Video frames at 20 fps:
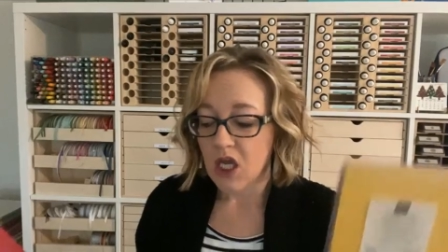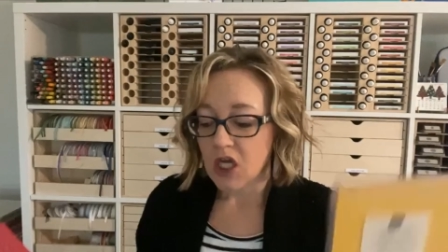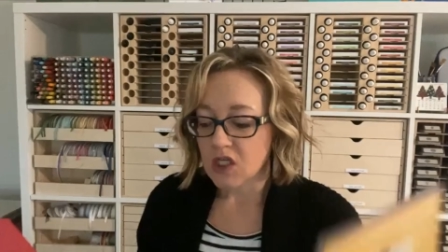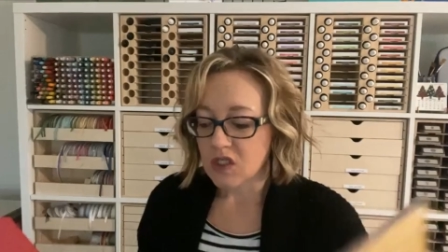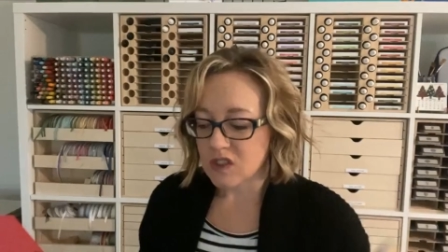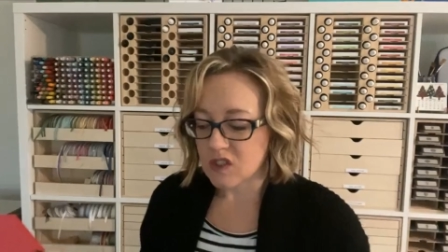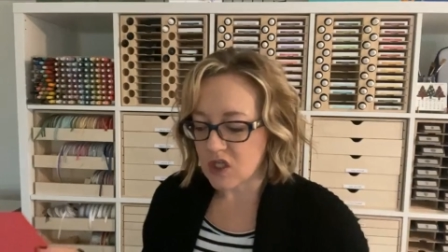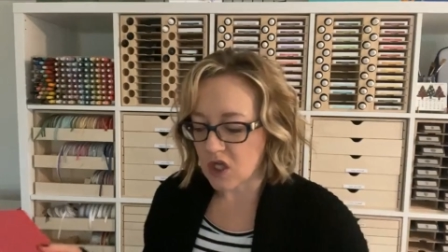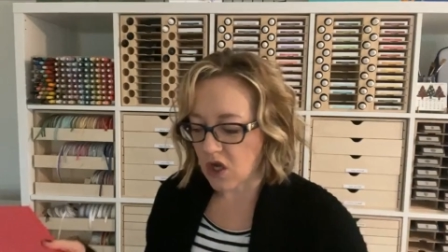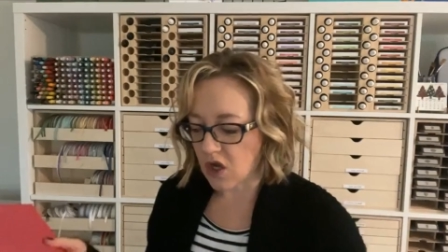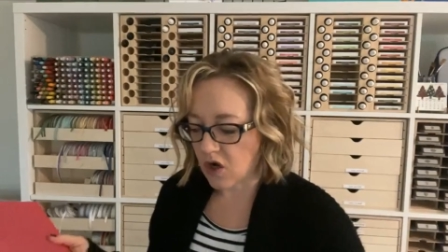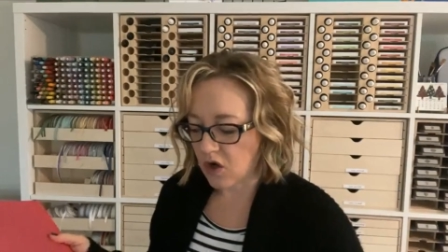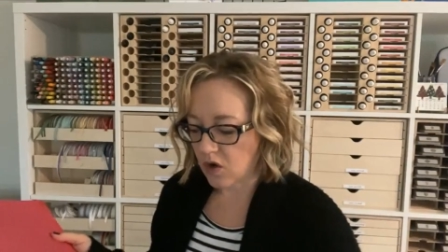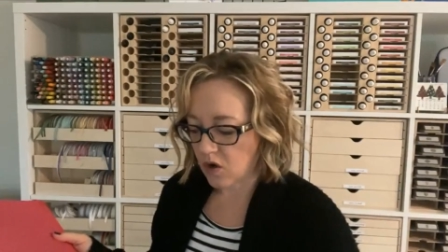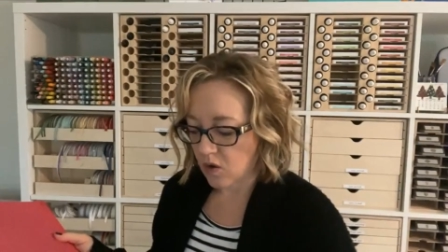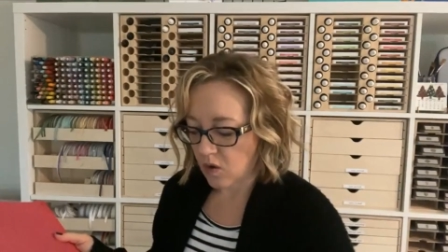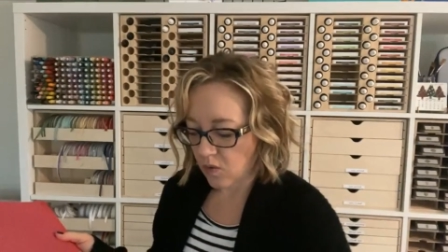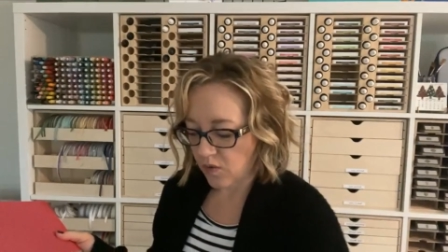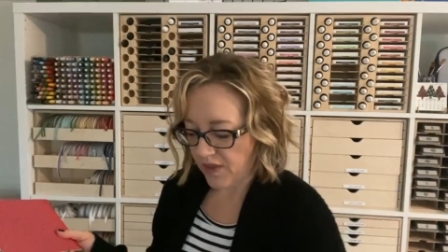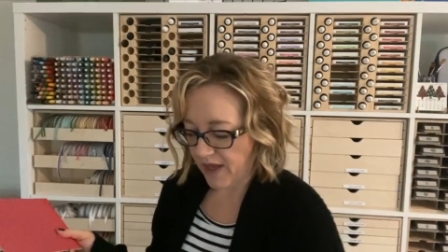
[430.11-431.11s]

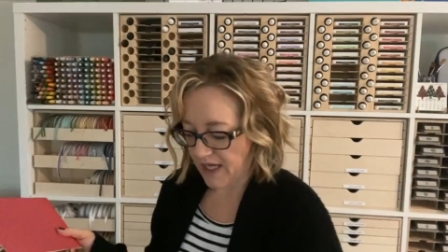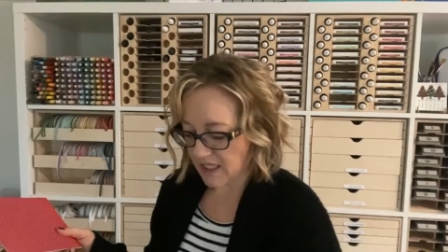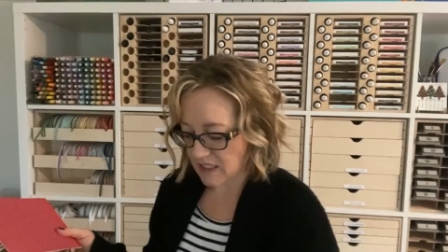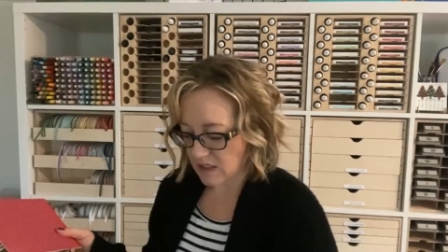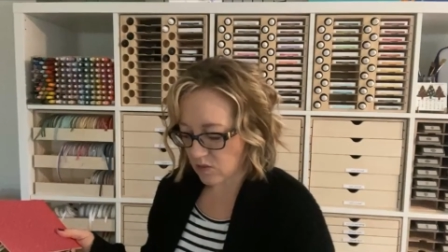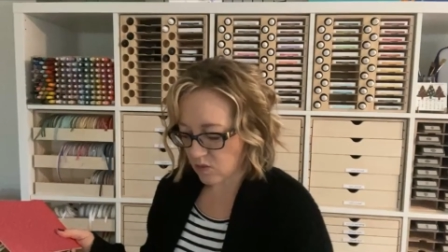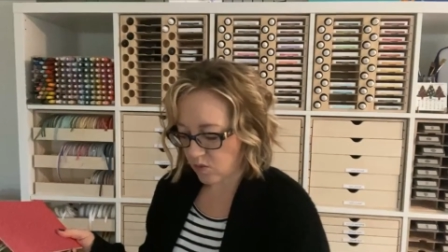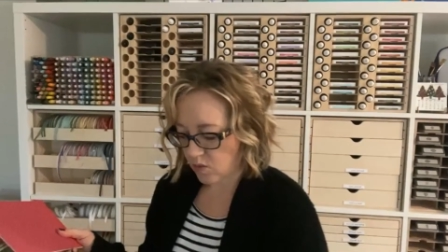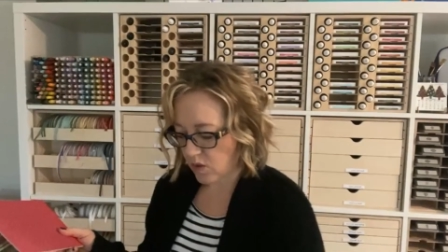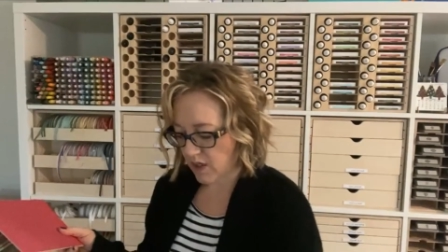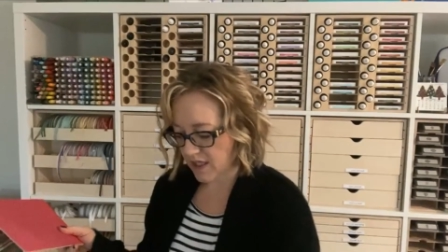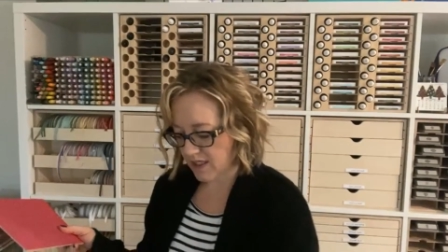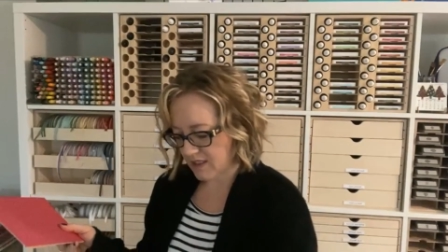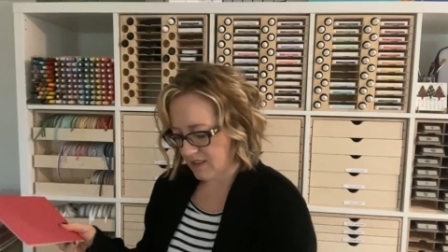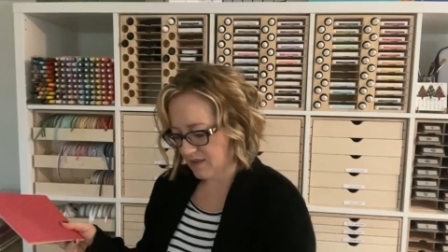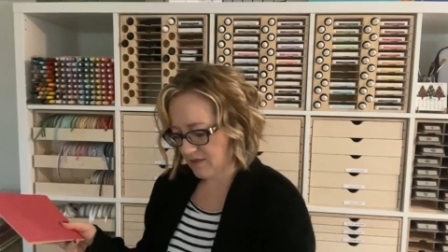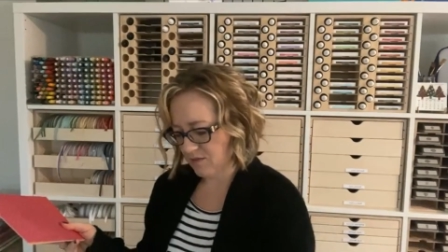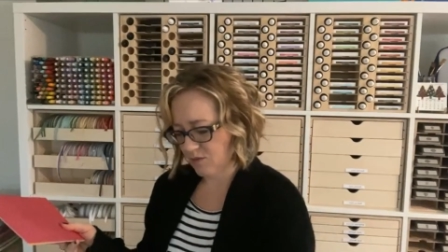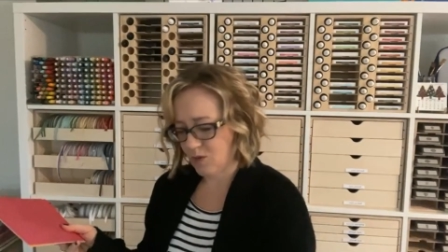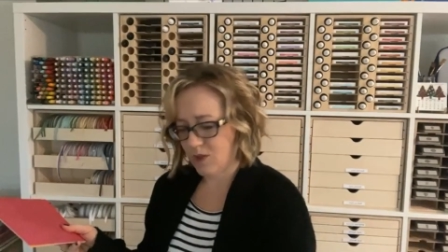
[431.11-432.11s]
So that's, what is,
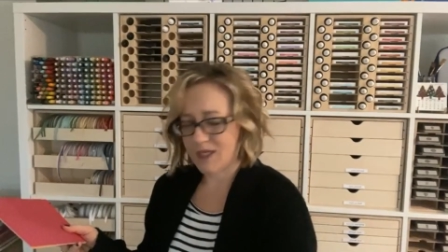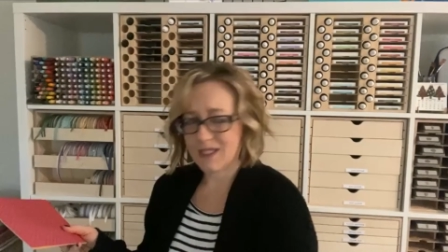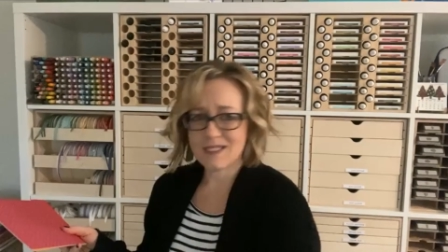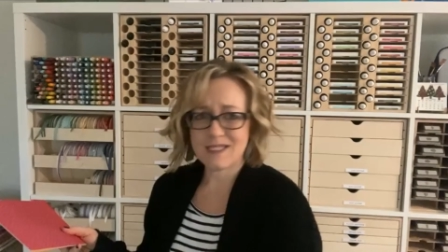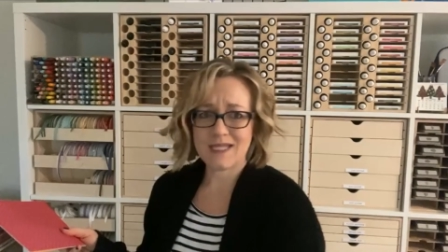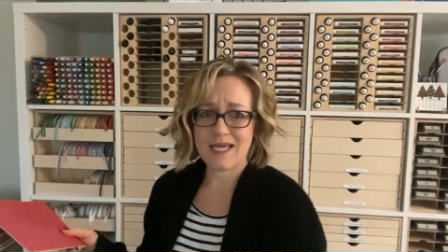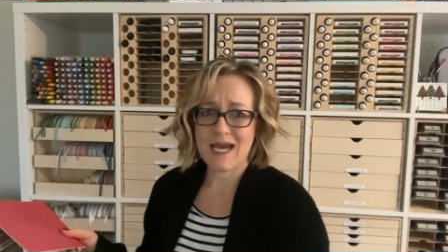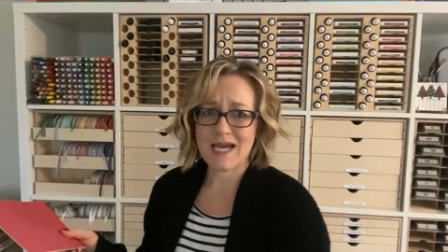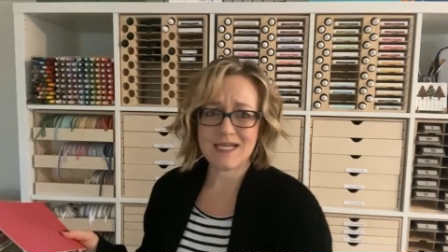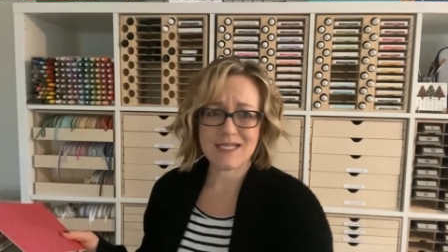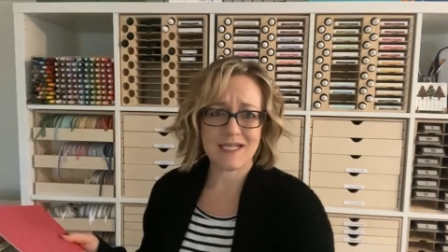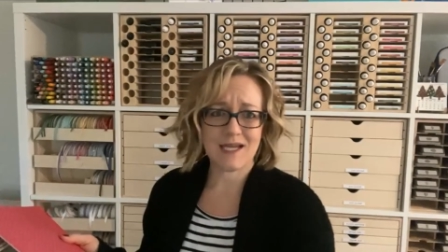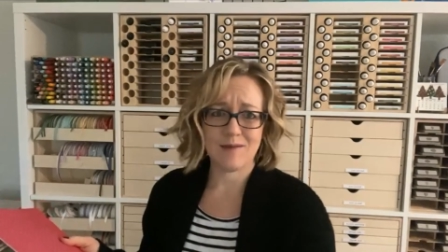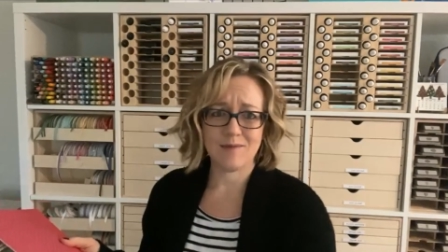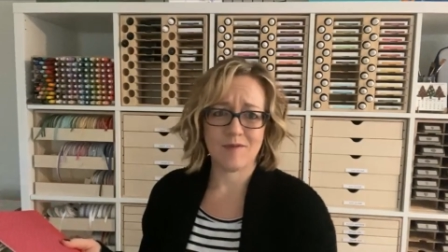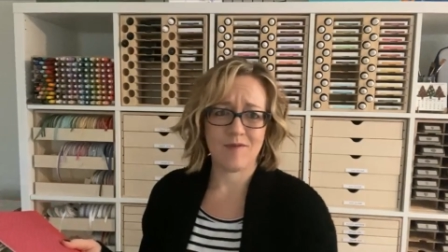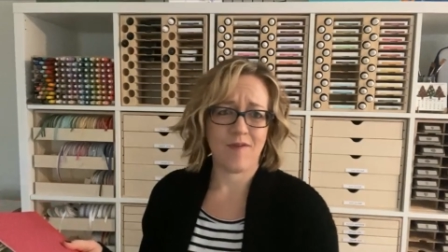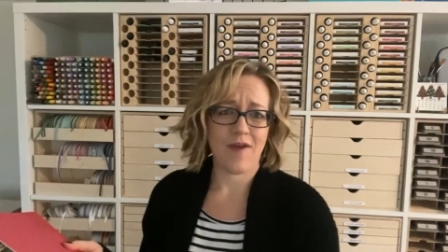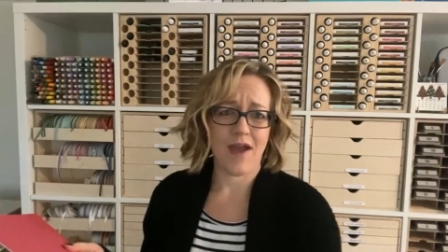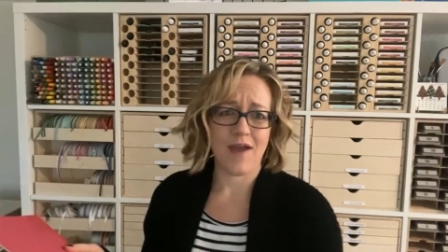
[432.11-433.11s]
what is that
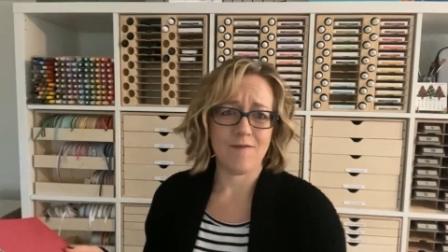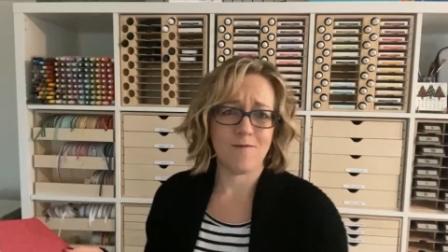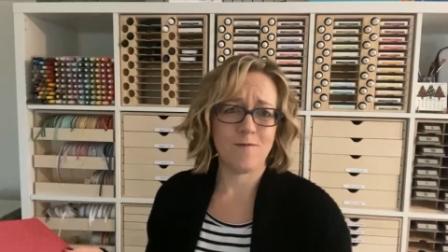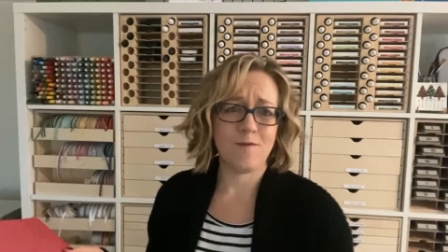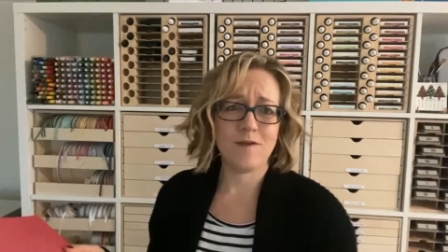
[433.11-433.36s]
times five?